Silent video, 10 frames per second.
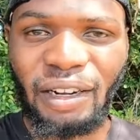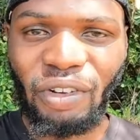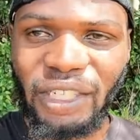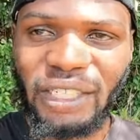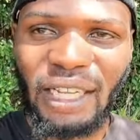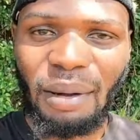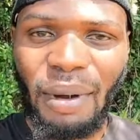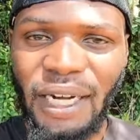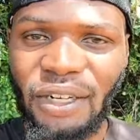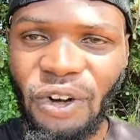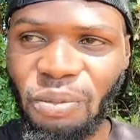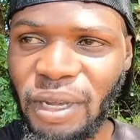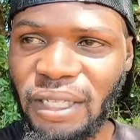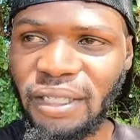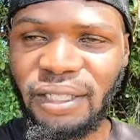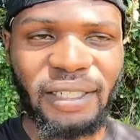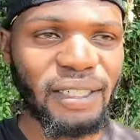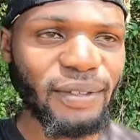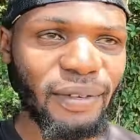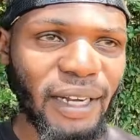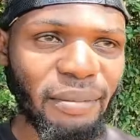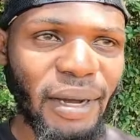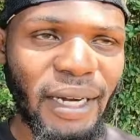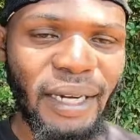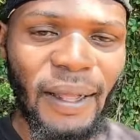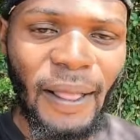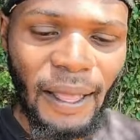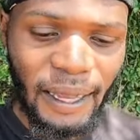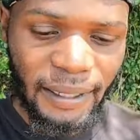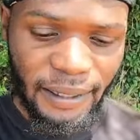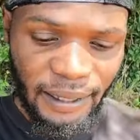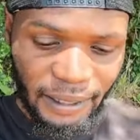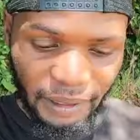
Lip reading: writing a bad comment, it is very bad. And